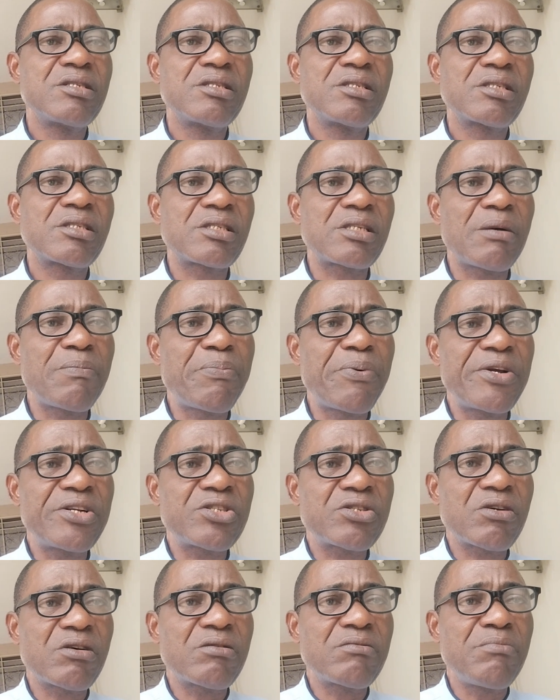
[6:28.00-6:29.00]

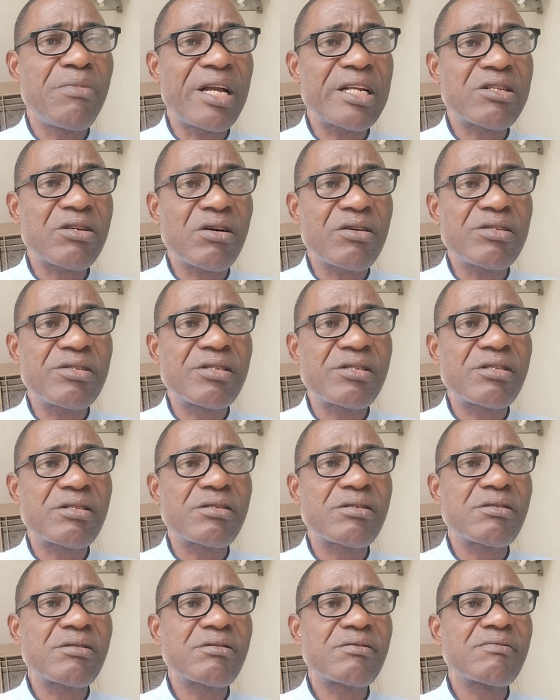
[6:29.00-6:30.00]
separation
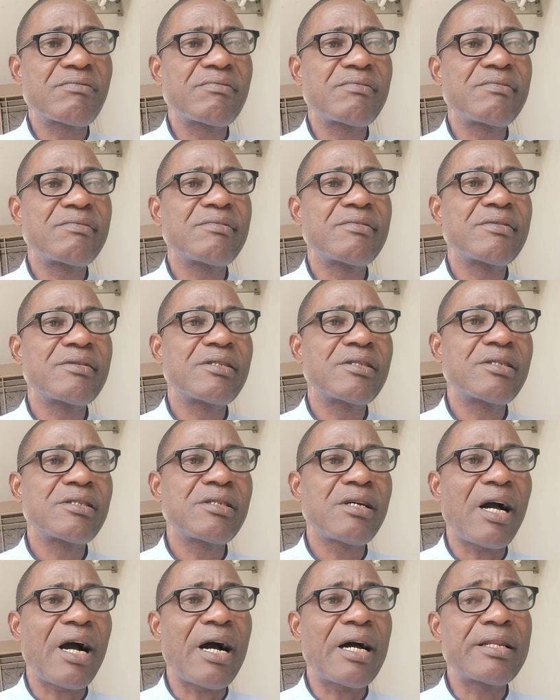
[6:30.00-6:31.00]
methods,
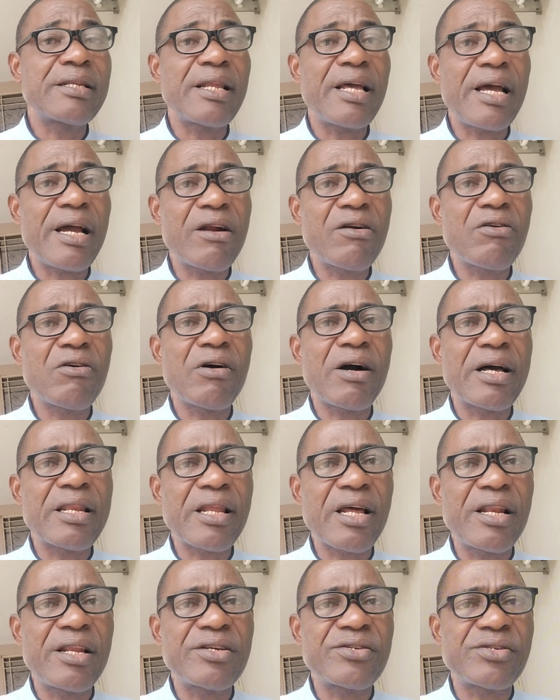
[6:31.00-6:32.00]
and error
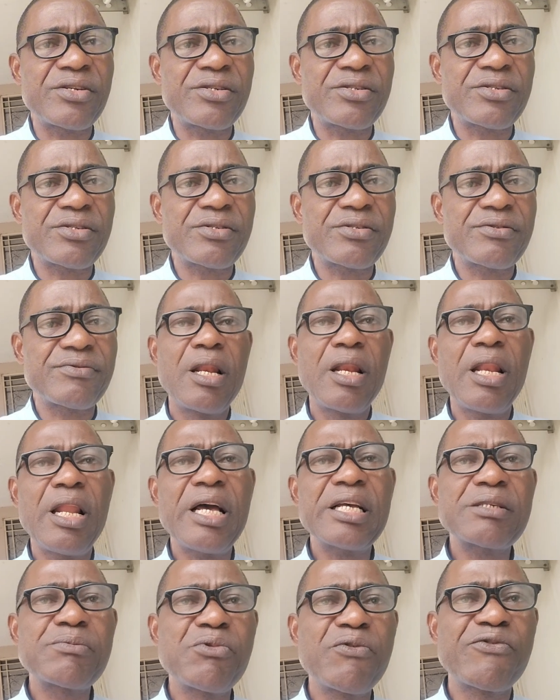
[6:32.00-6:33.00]
analysis.
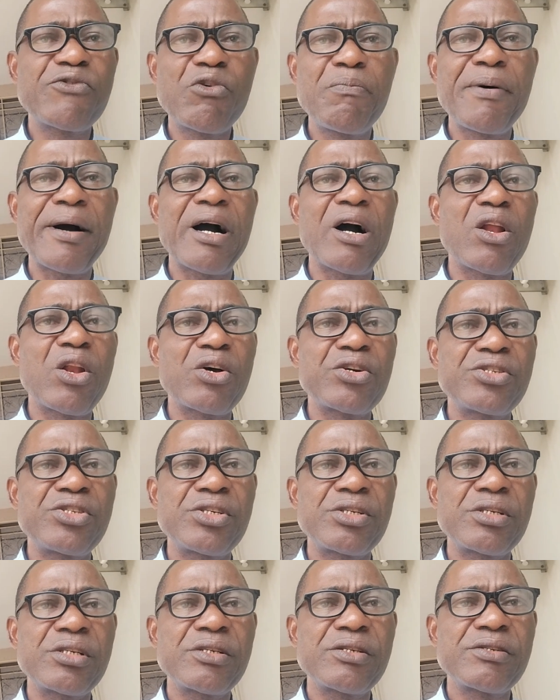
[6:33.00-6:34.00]
Let's move to
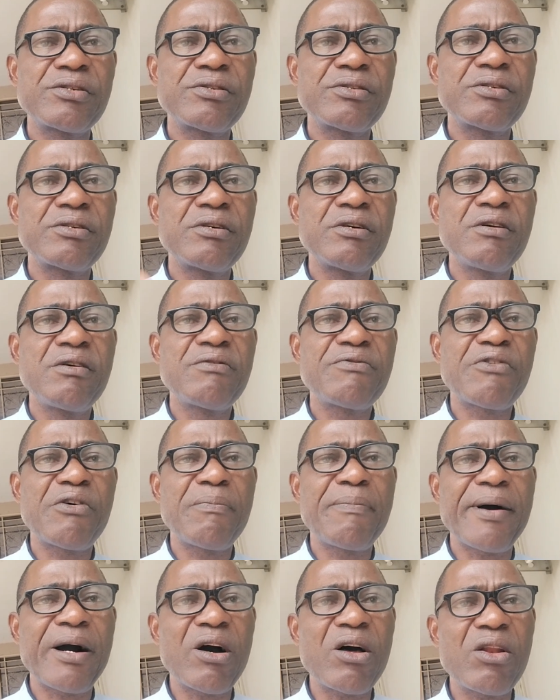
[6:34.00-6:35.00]
biology. For
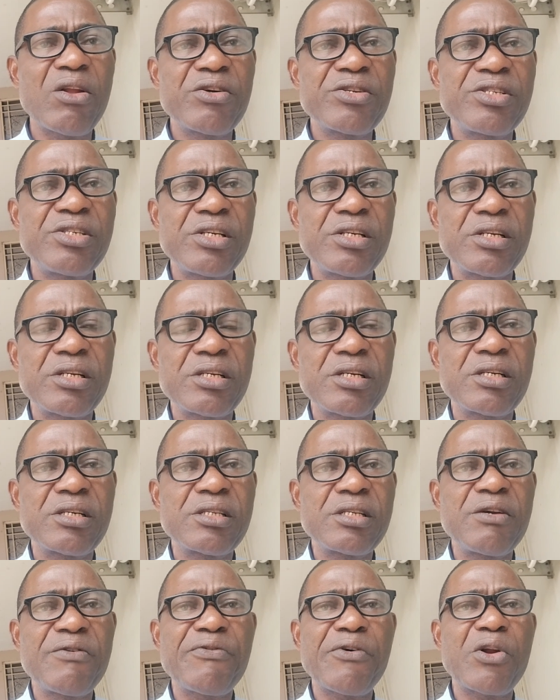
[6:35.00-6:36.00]
biology,
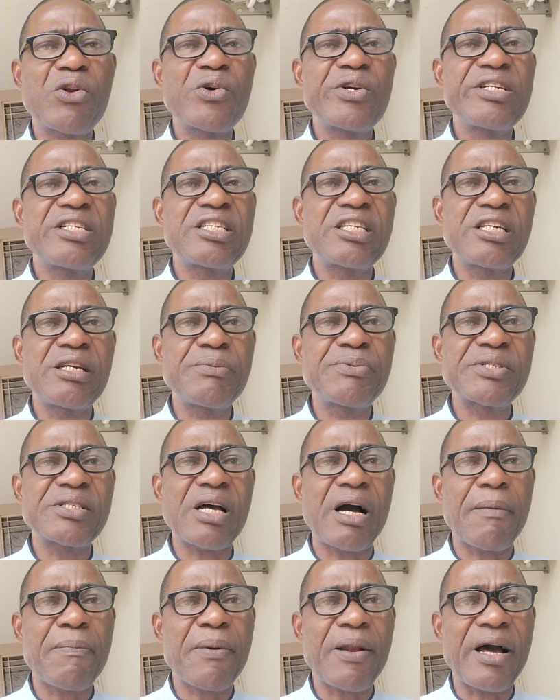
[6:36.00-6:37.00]
the following tips
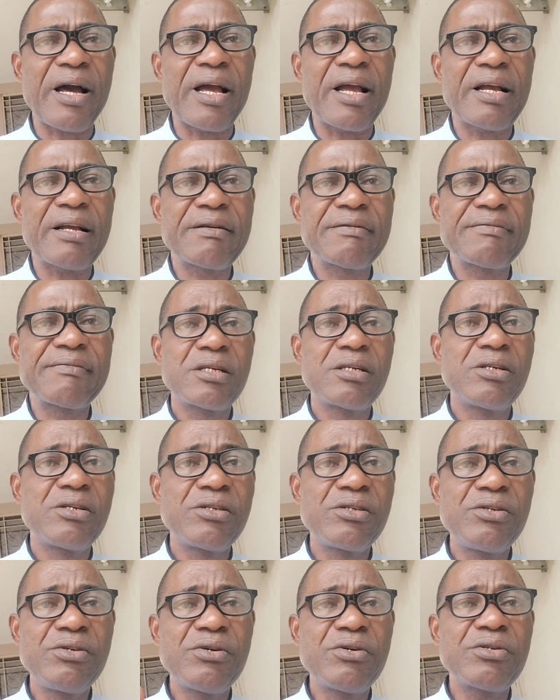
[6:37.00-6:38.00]
apply.
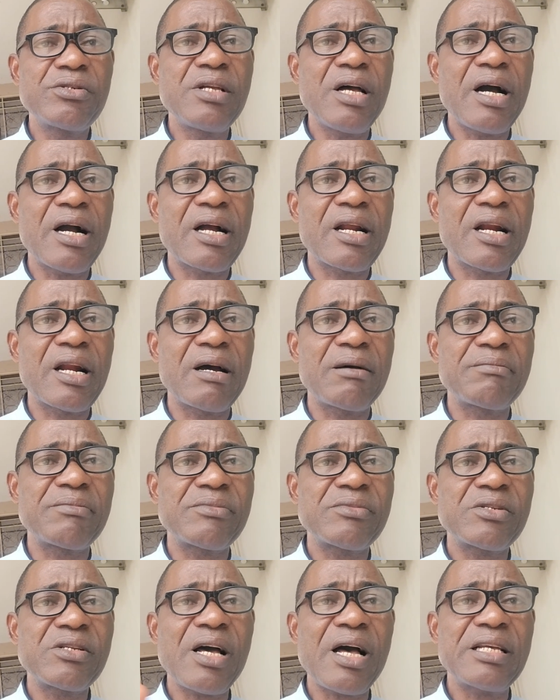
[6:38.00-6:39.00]
Use diagram.
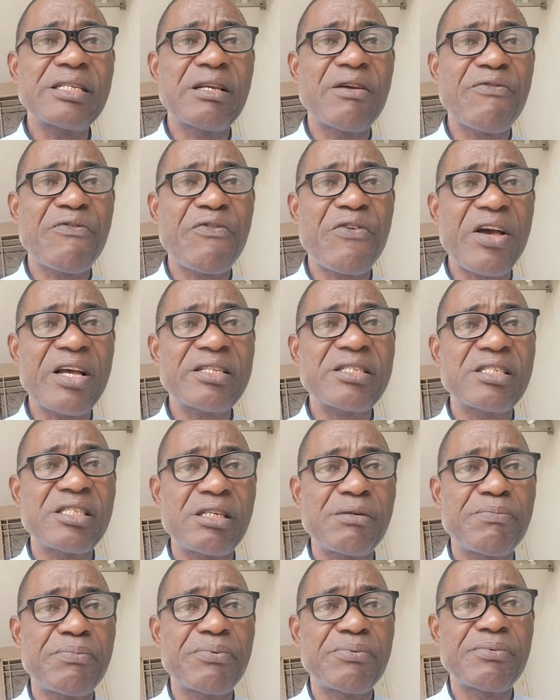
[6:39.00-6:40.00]
That's the first tip.